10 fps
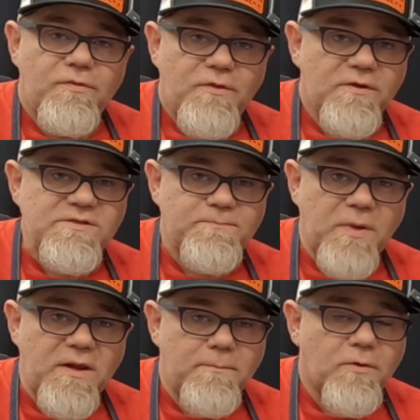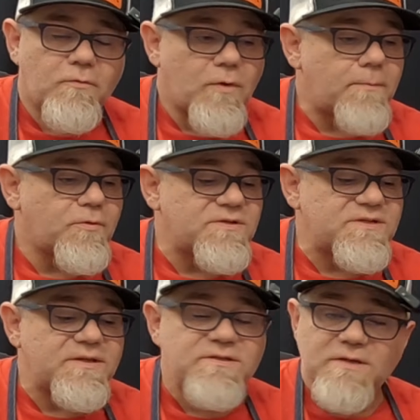This paper
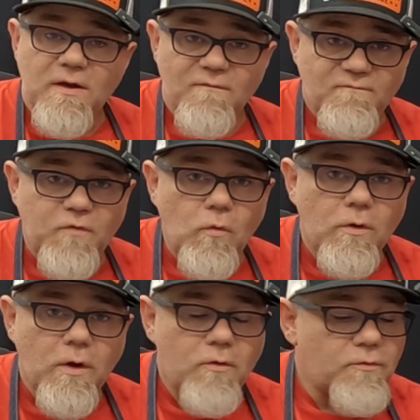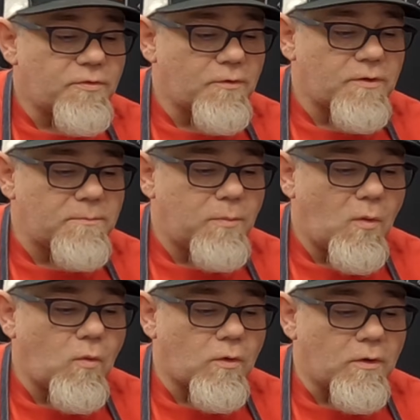represents a 4030
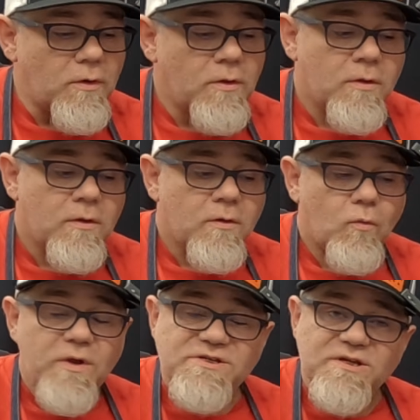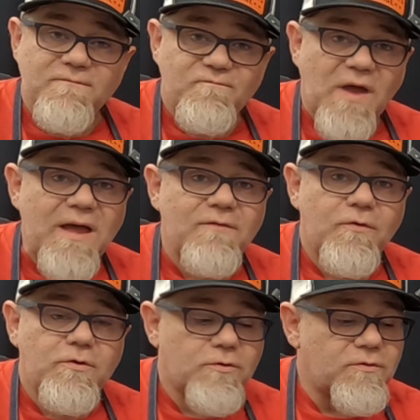bore, which at
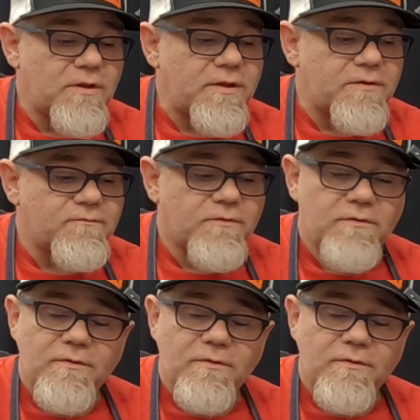500 lift